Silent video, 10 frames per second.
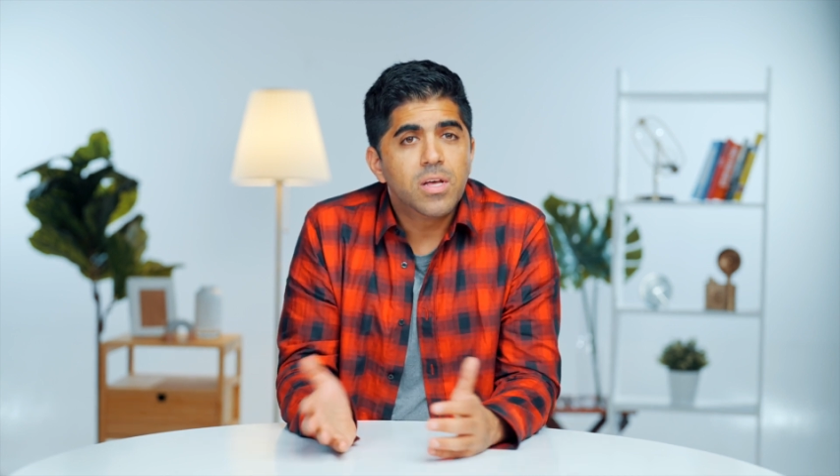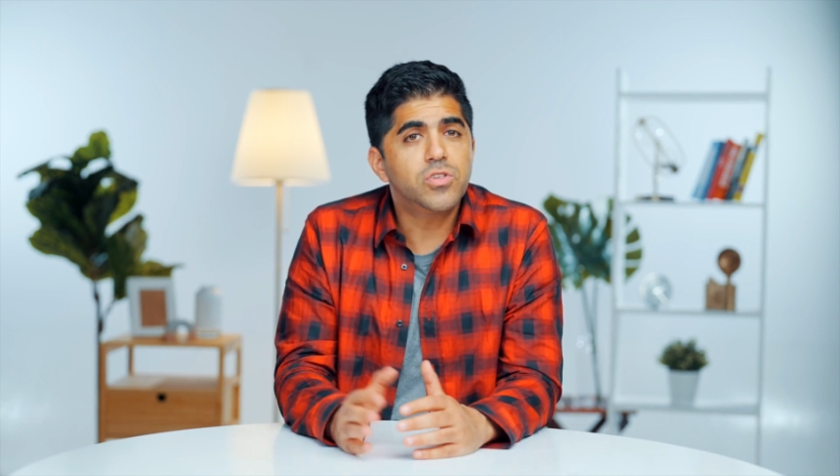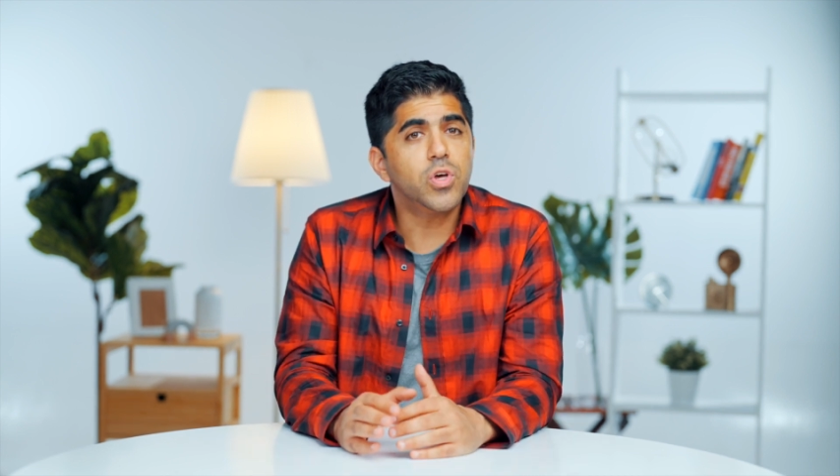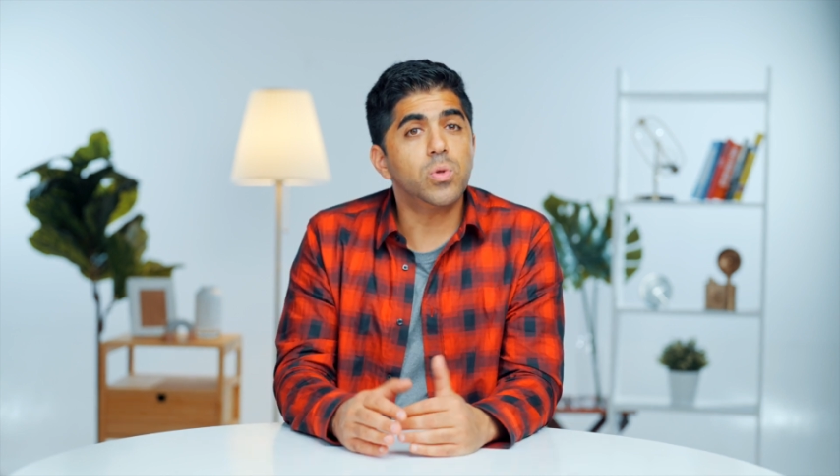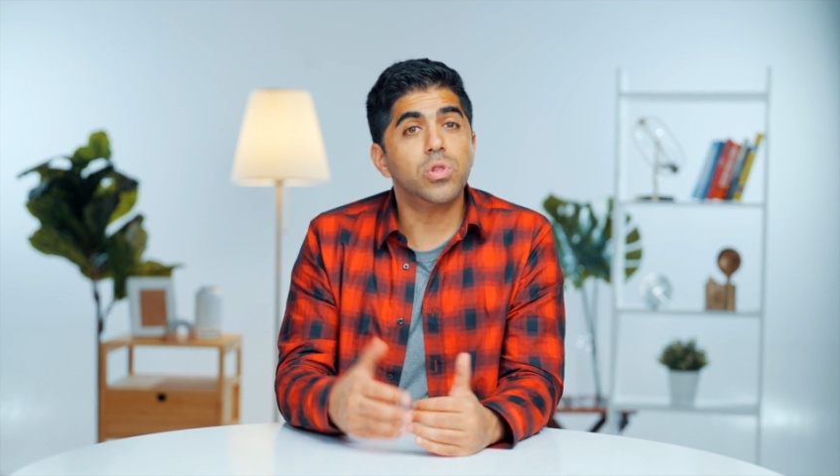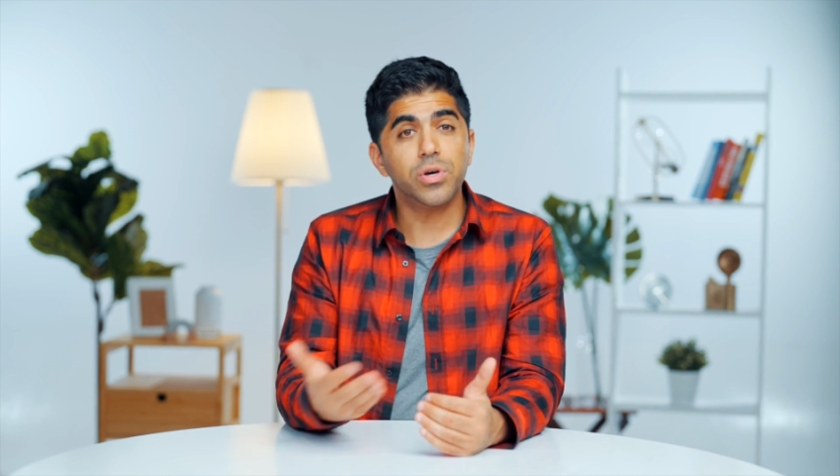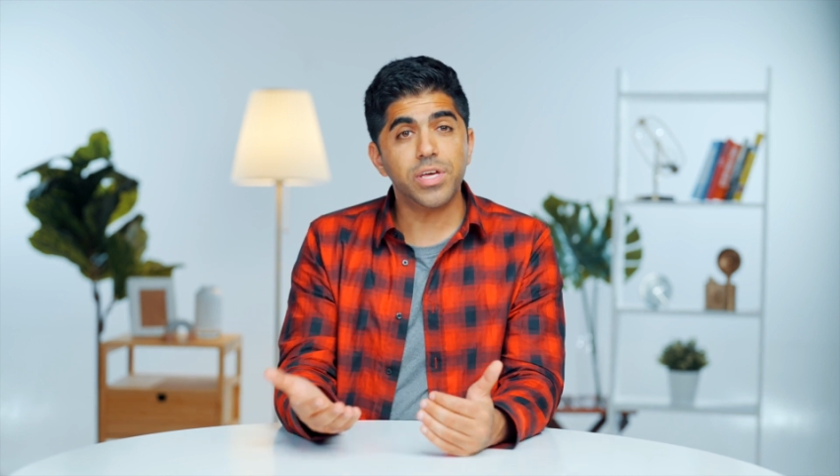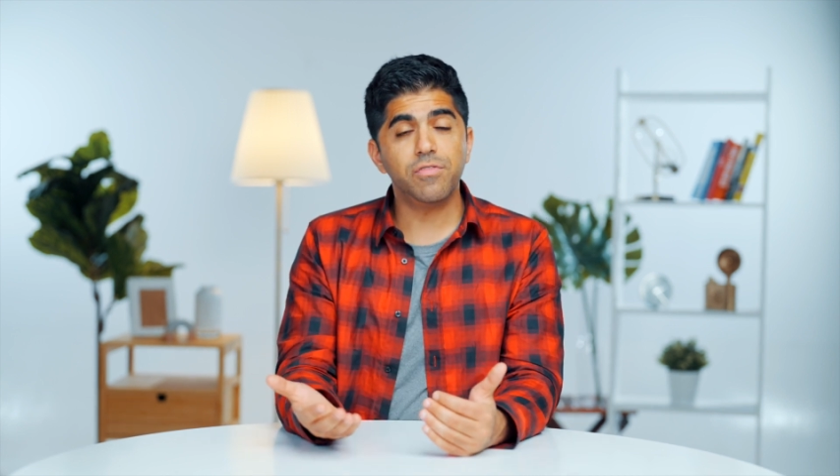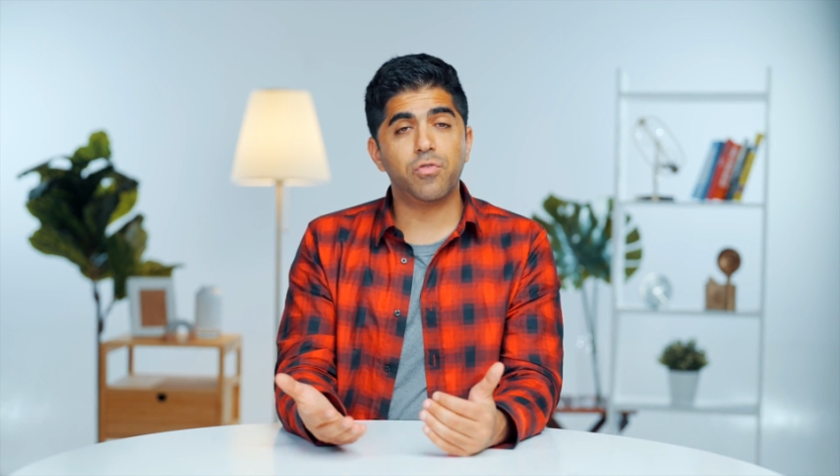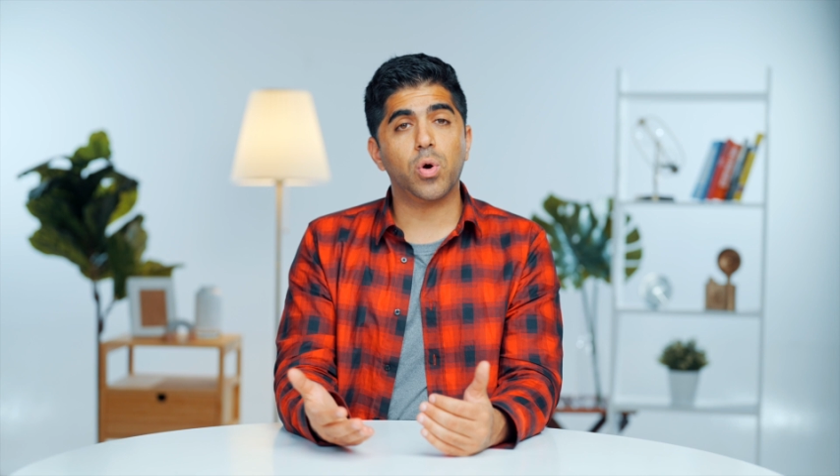So
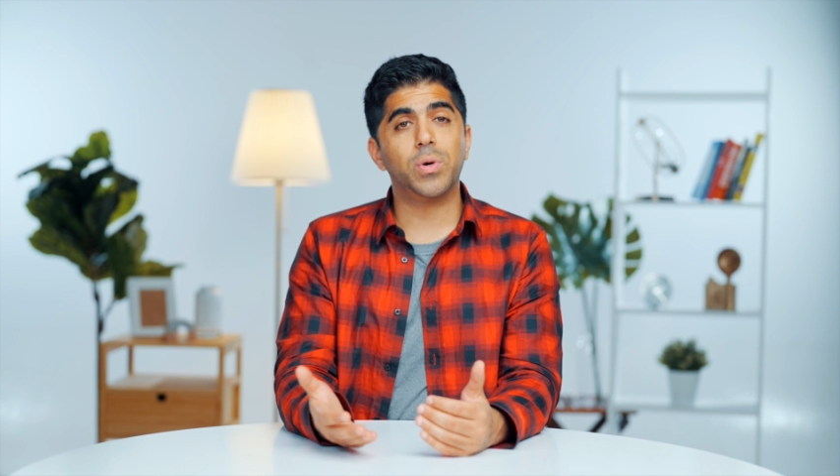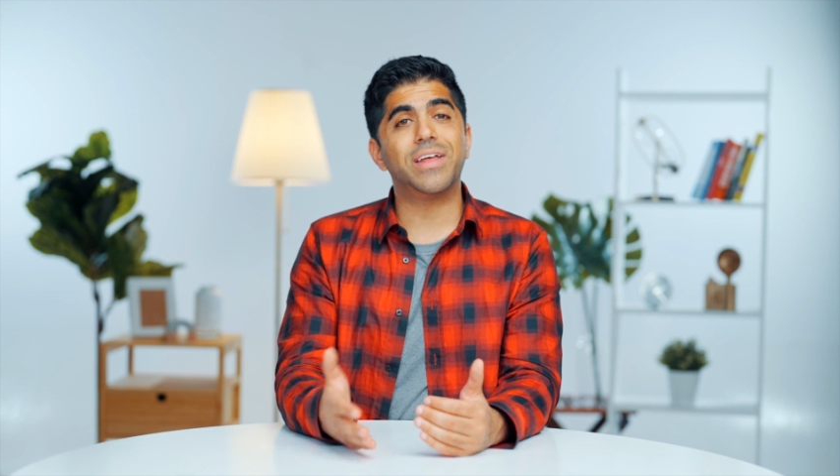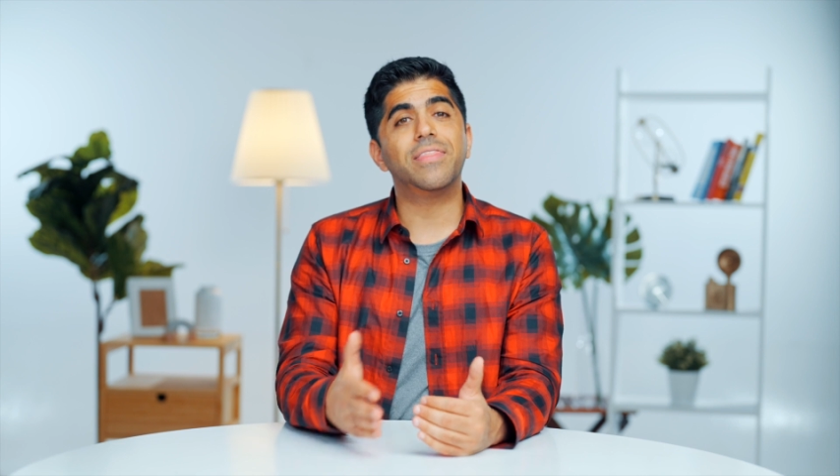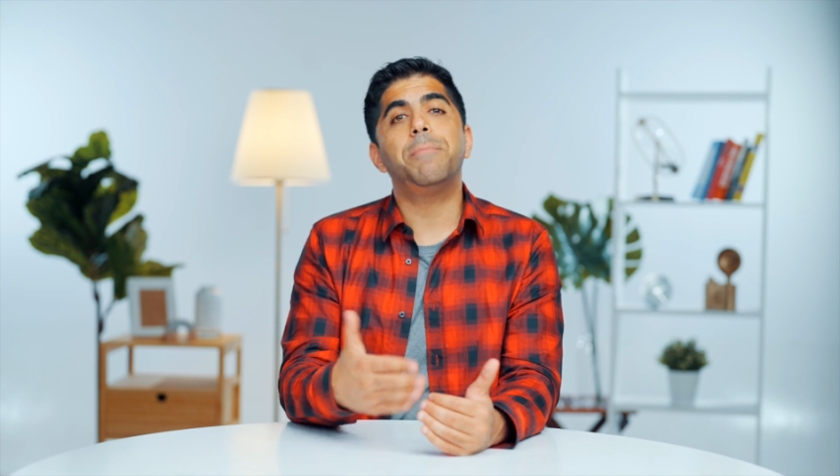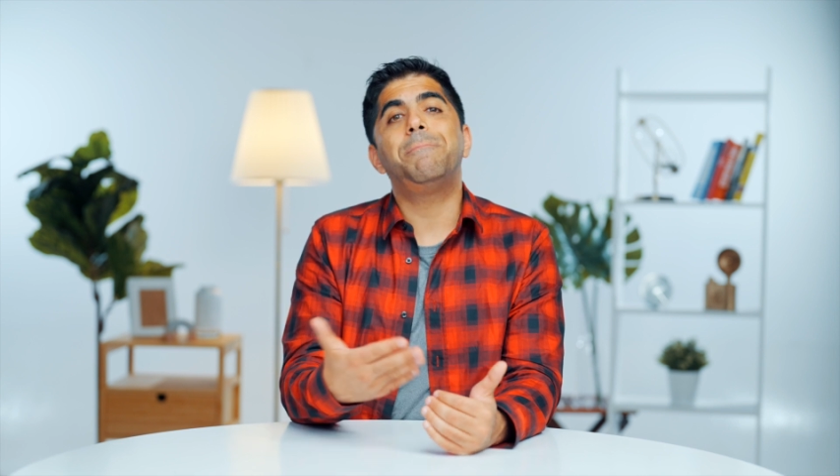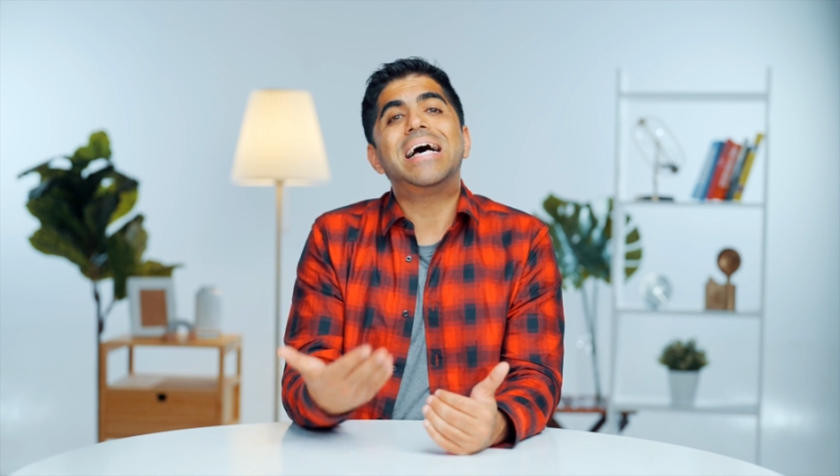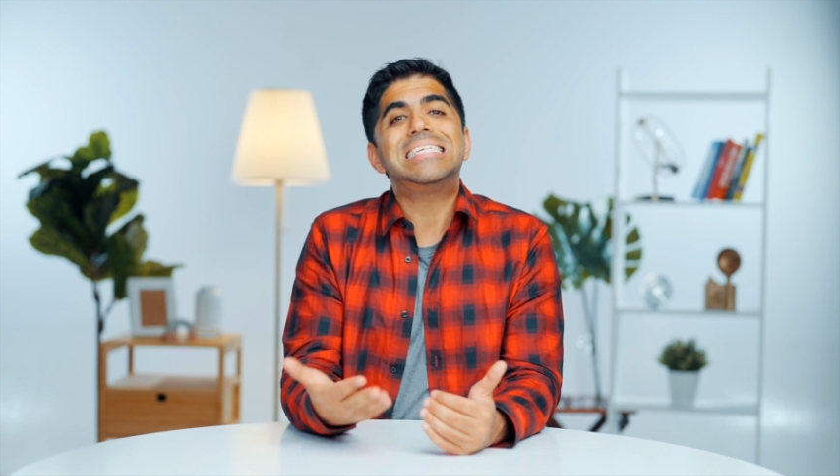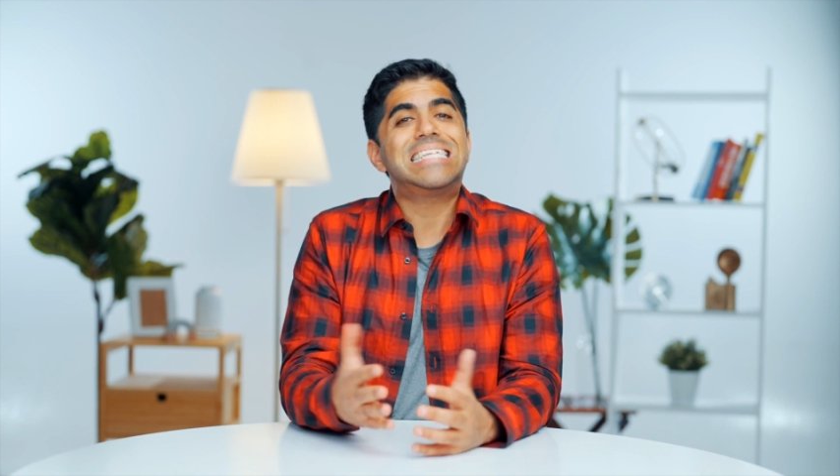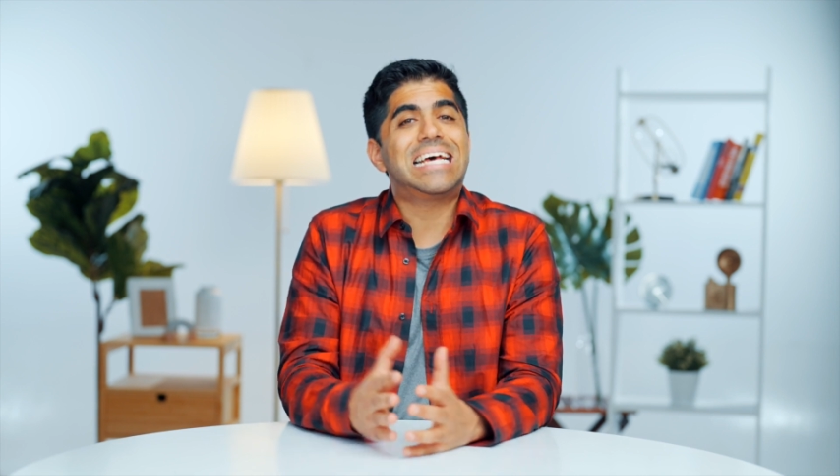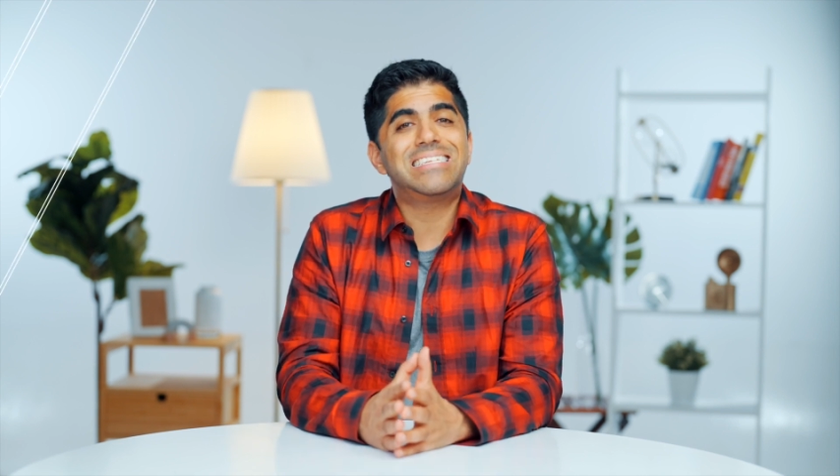looking forward, the
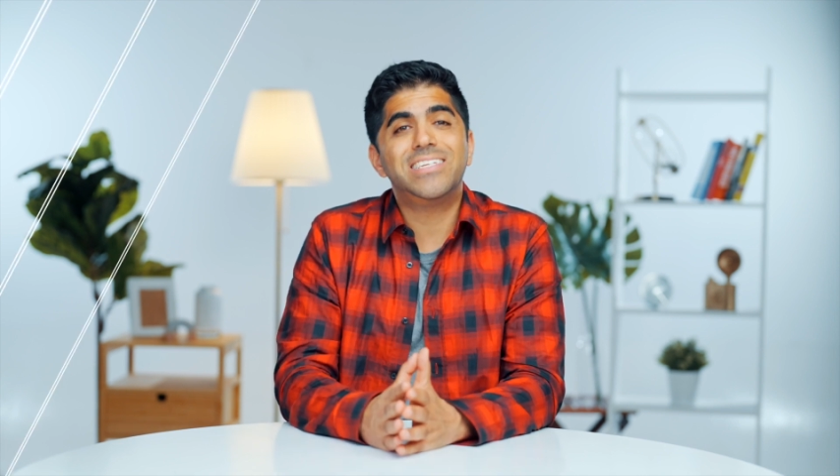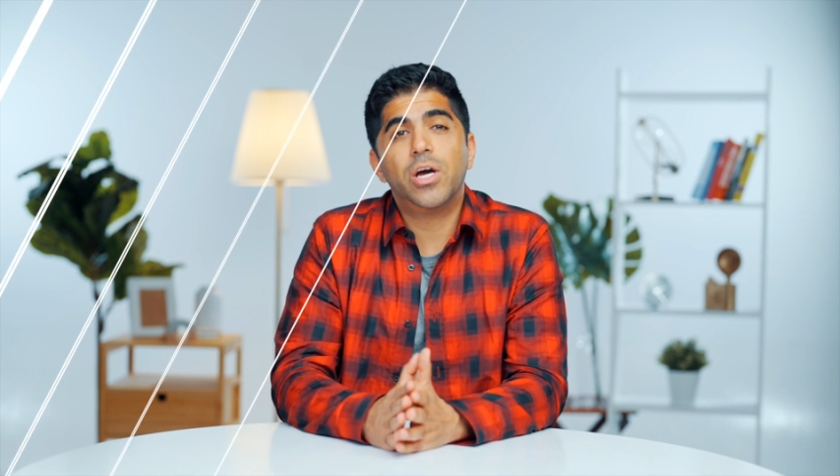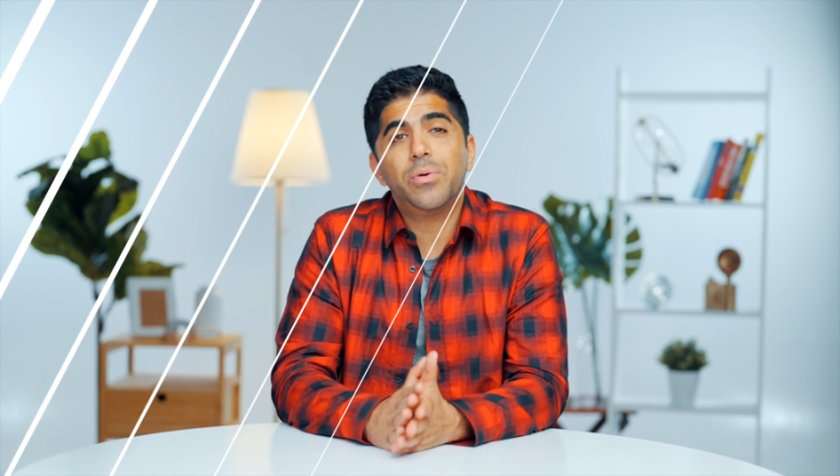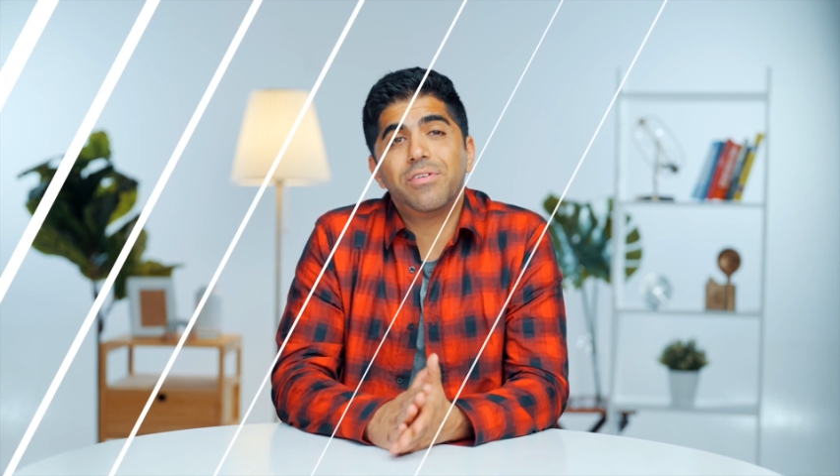best SEO